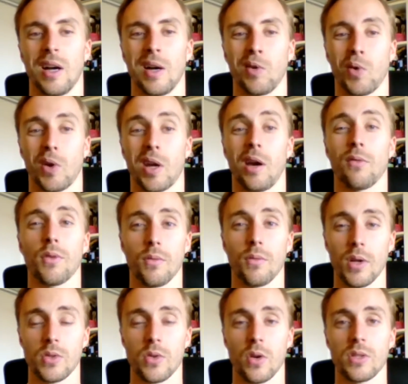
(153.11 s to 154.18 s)
recovery
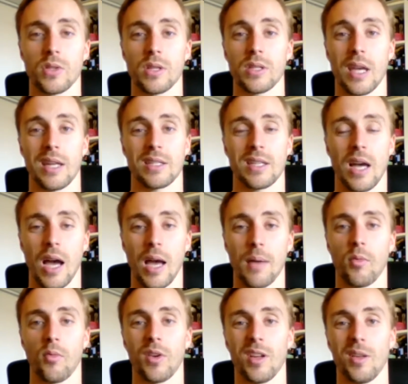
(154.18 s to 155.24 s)
resources and time
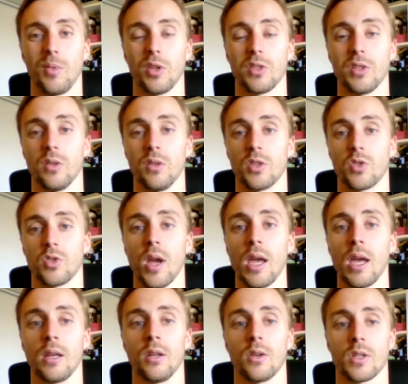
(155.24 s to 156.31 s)
available to you to train,